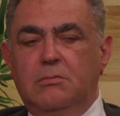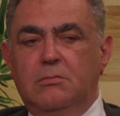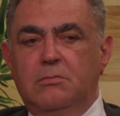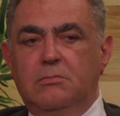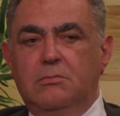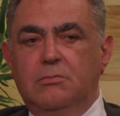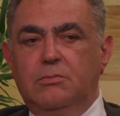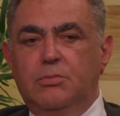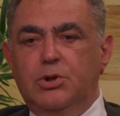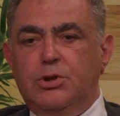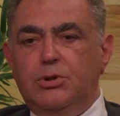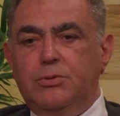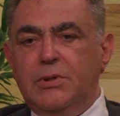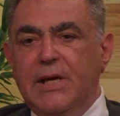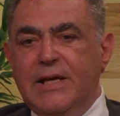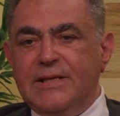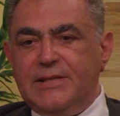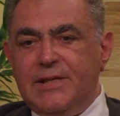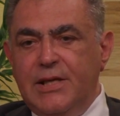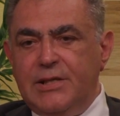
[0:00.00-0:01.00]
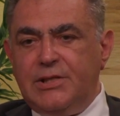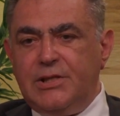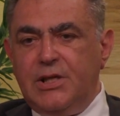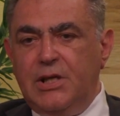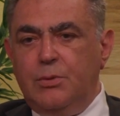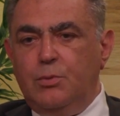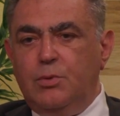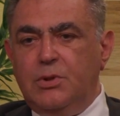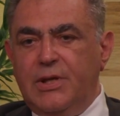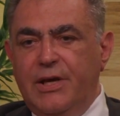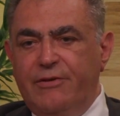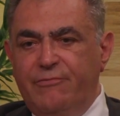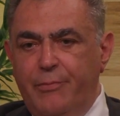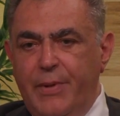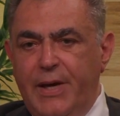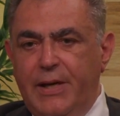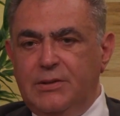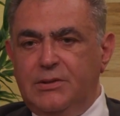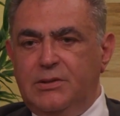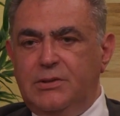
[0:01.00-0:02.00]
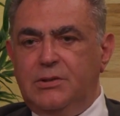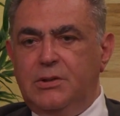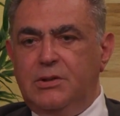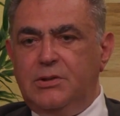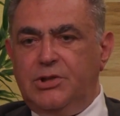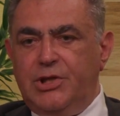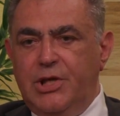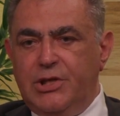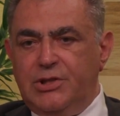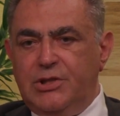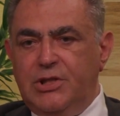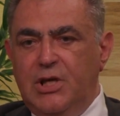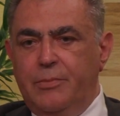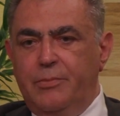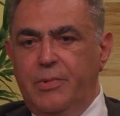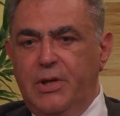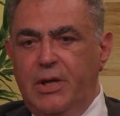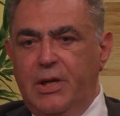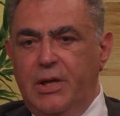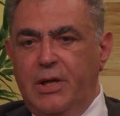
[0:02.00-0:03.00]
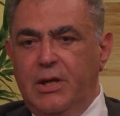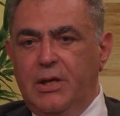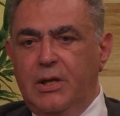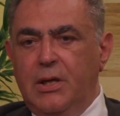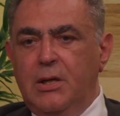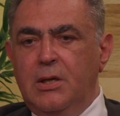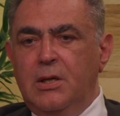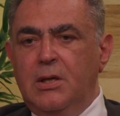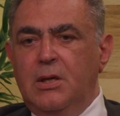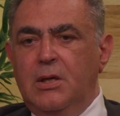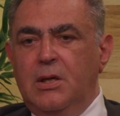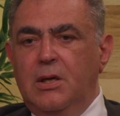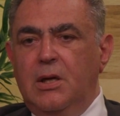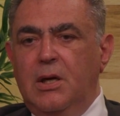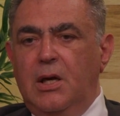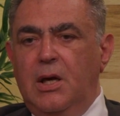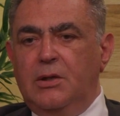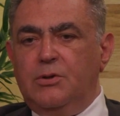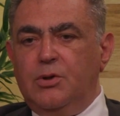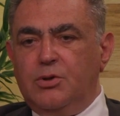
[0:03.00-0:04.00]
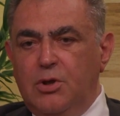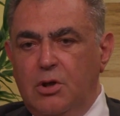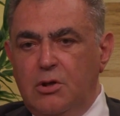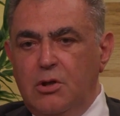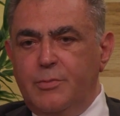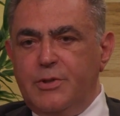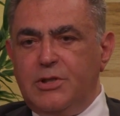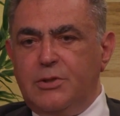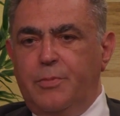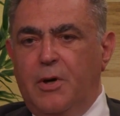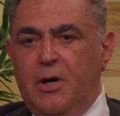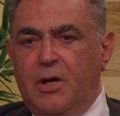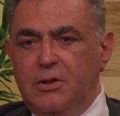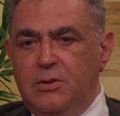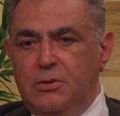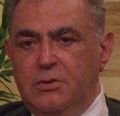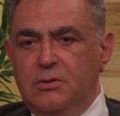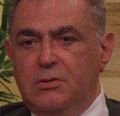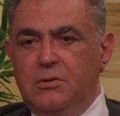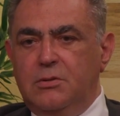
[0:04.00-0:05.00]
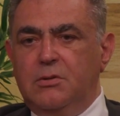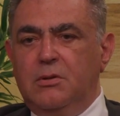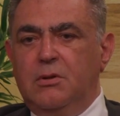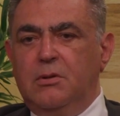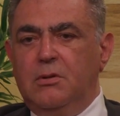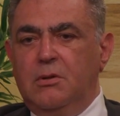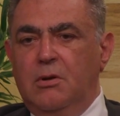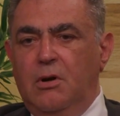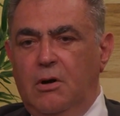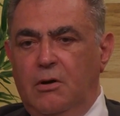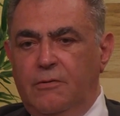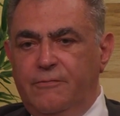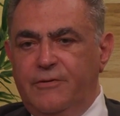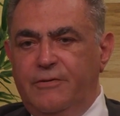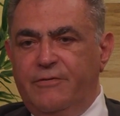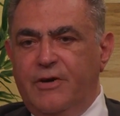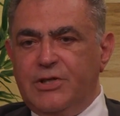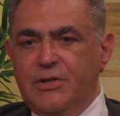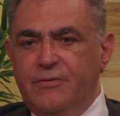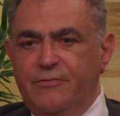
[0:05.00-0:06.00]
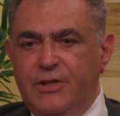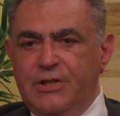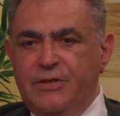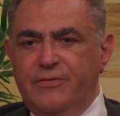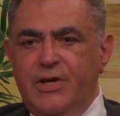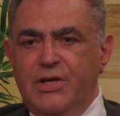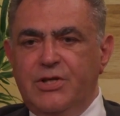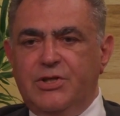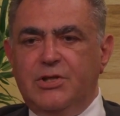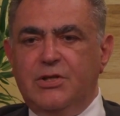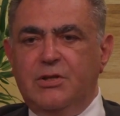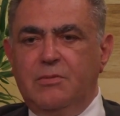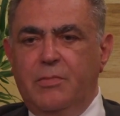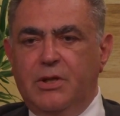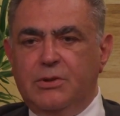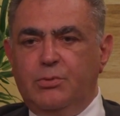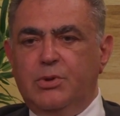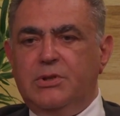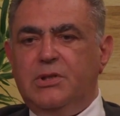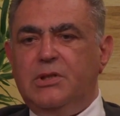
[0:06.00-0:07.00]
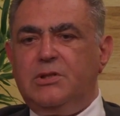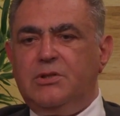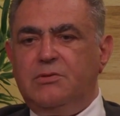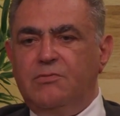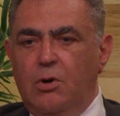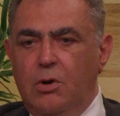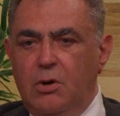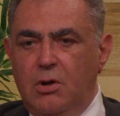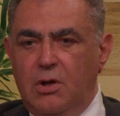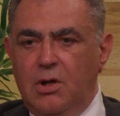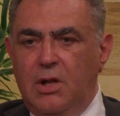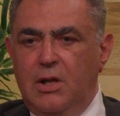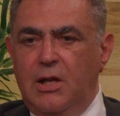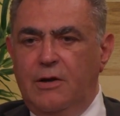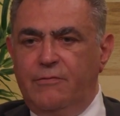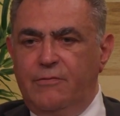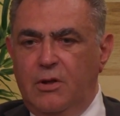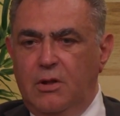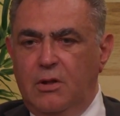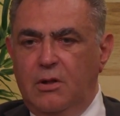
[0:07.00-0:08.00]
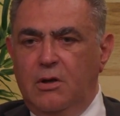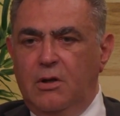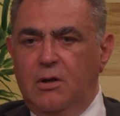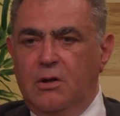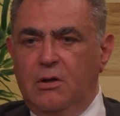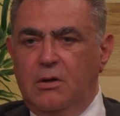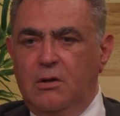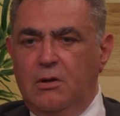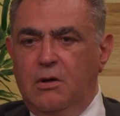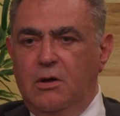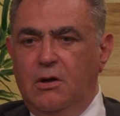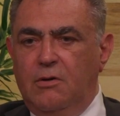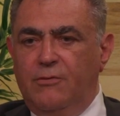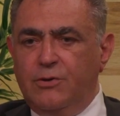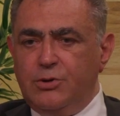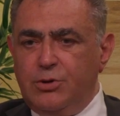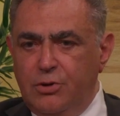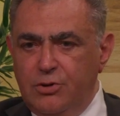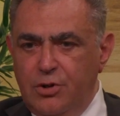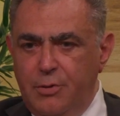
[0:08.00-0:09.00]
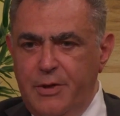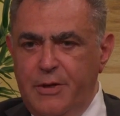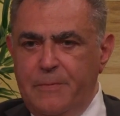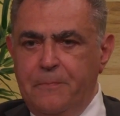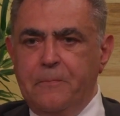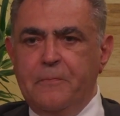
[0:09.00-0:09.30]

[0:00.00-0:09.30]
which essentially would have meant Chechnya being an autonomous part of the Russian Federation, but with a strong level of autonomy.